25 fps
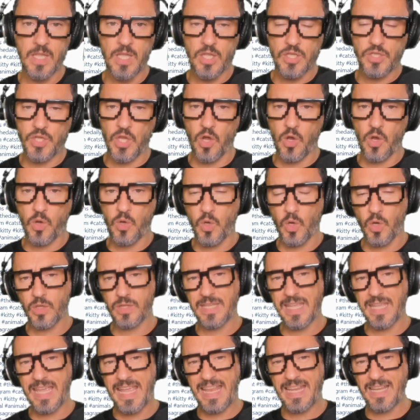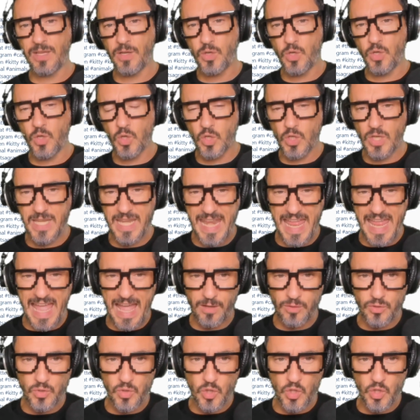So good
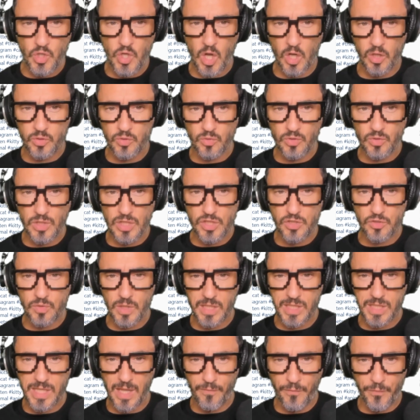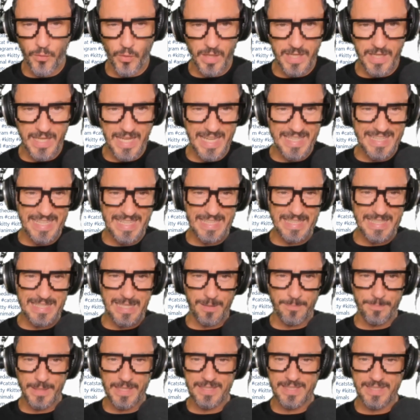now to go to the street and forget a
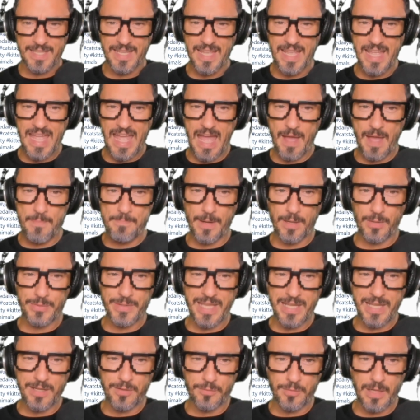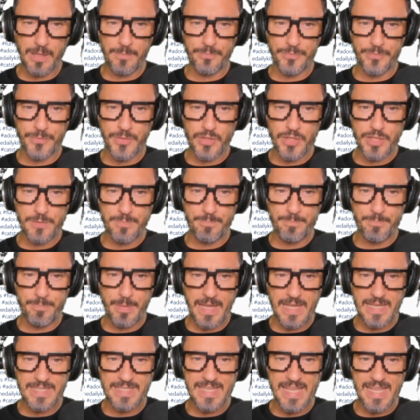little bit about the crypto
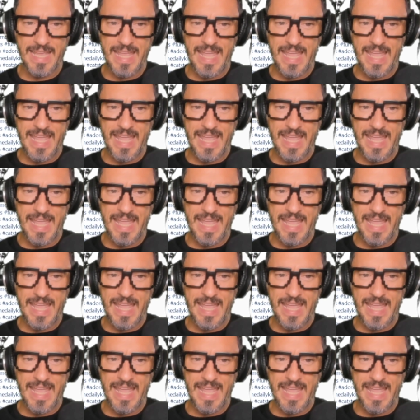space